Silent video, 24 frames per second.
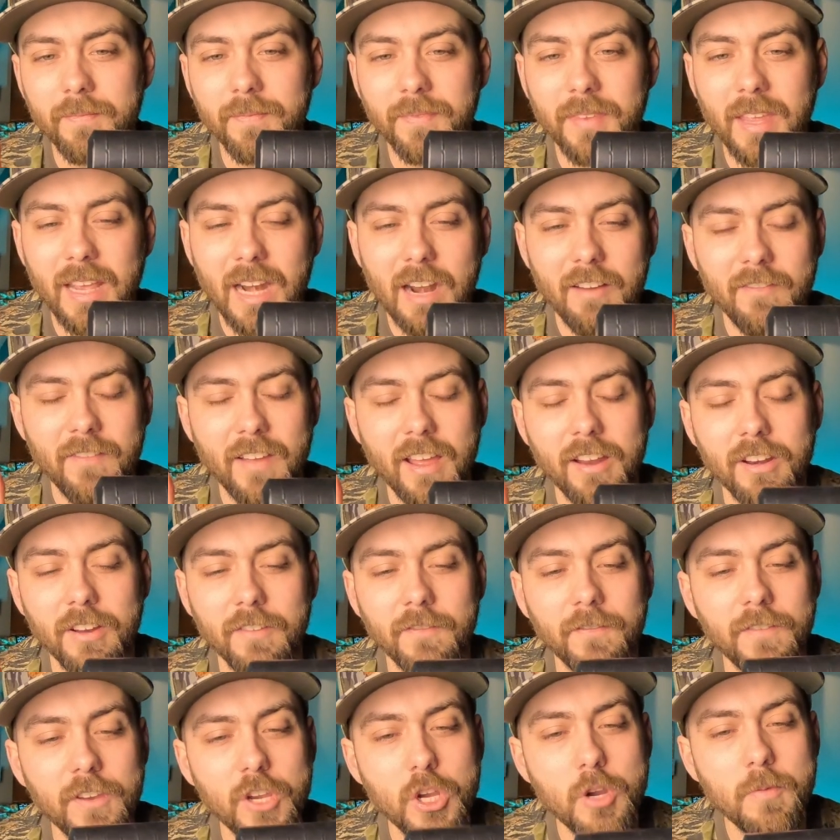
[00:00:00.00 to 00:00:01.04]
and I found a
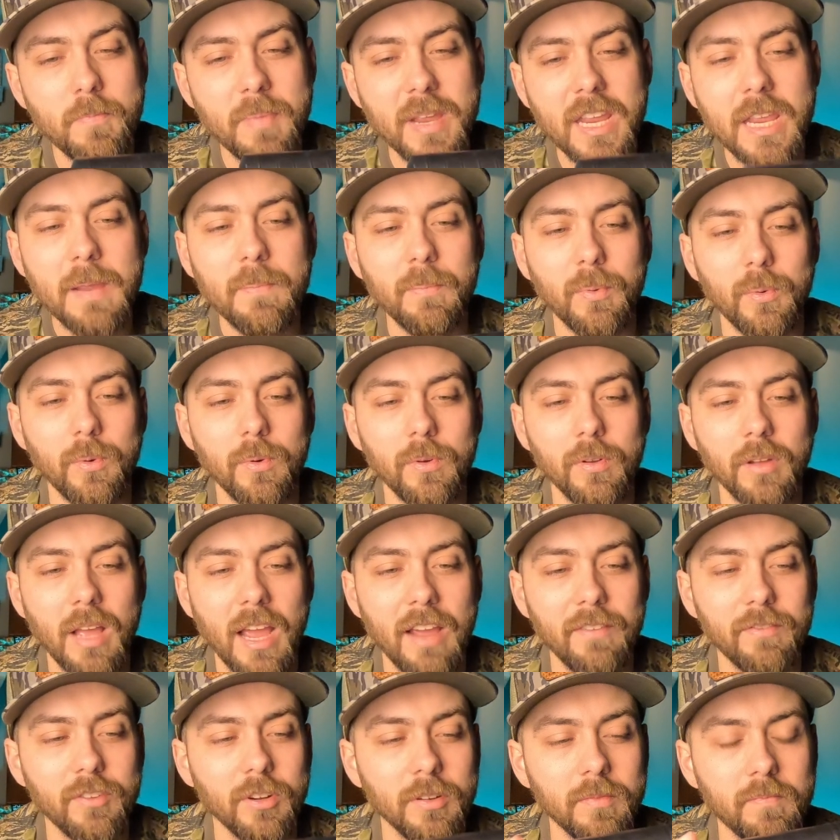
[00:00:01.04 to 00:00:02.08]
few people,
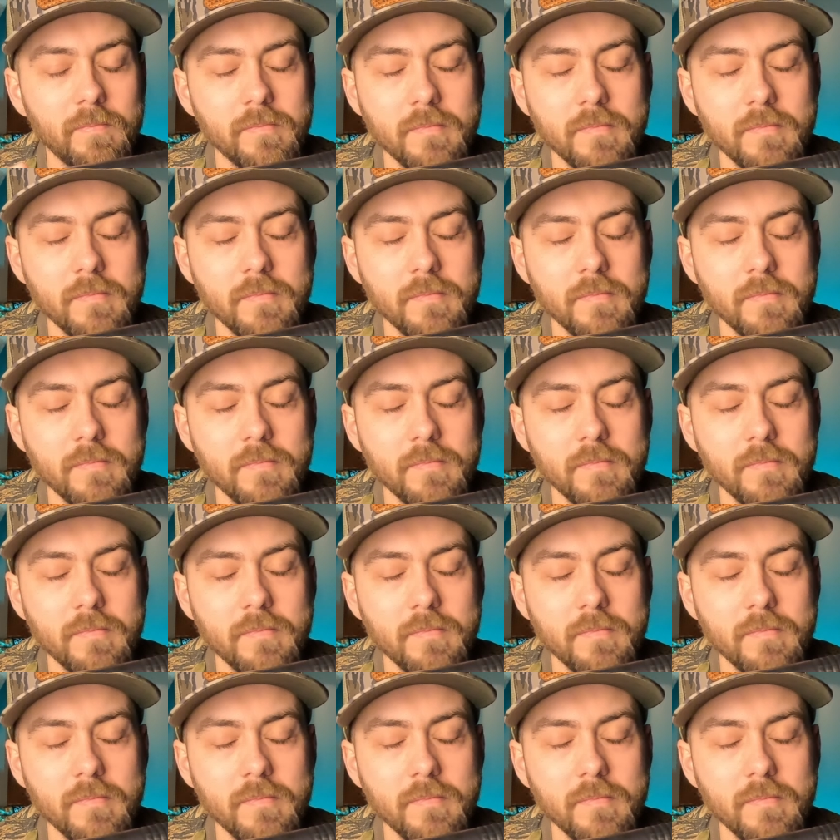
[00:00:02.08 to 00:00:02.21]
after